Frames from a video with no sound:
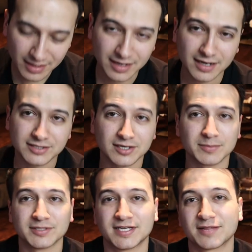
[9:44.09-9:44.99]
talking
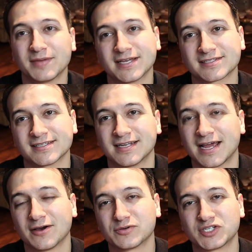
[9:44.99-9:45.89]
about death masks and
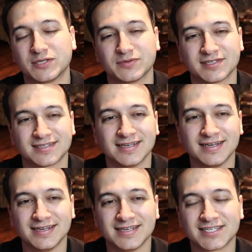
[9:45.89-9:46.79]
how she was
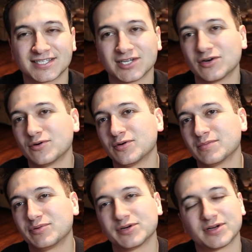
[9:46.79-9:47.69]
so
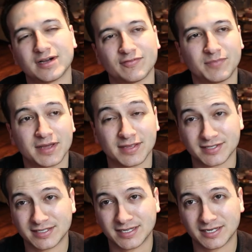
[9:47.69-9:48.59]
put off by that
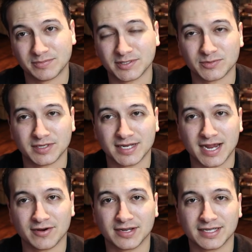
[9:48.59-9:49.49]
scene between
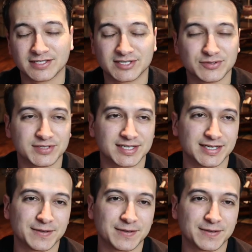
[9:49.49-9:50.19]
Harry and Susan,